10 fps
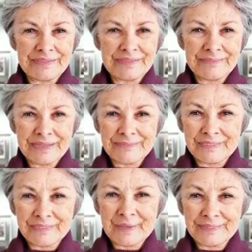The
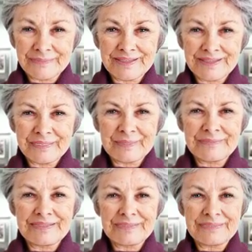baby's heart begins
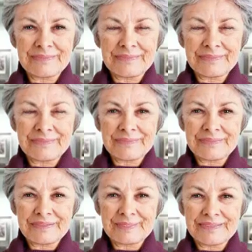to beat.
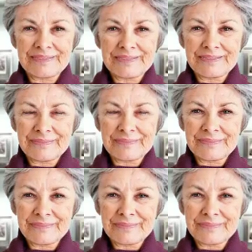3.
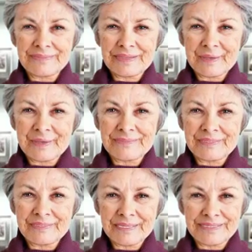The
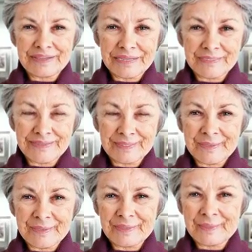arms and legs
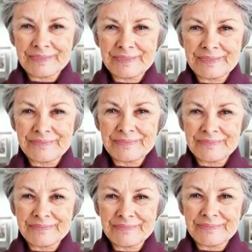grow longer.
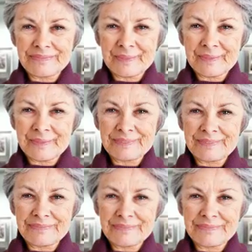4.